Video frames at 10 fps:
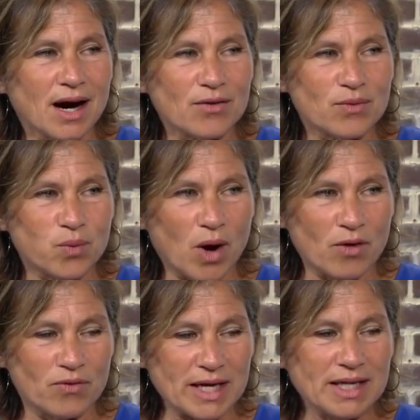of
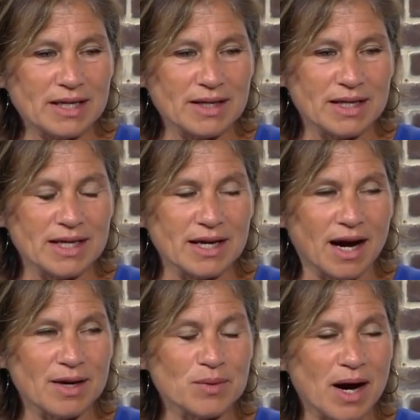eating the ghee,
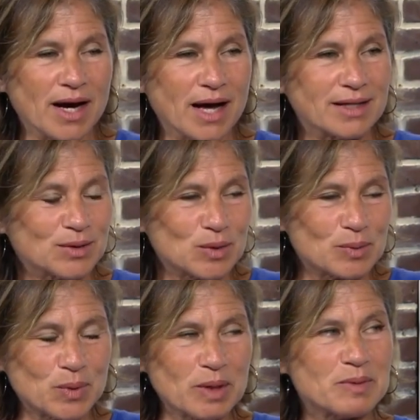I had a little
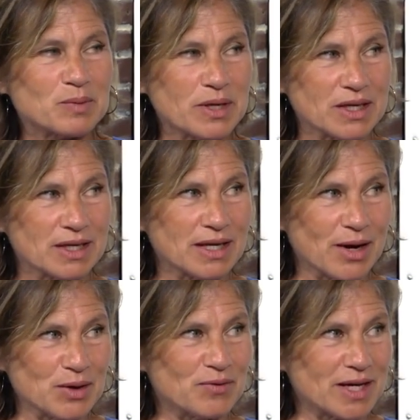appointment with an
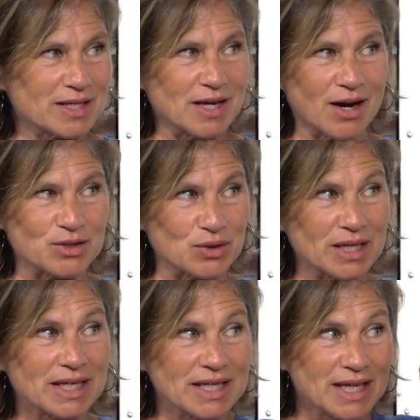Ayurvedic doctor
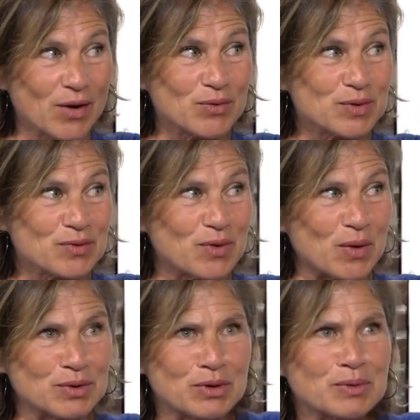in India over the phone,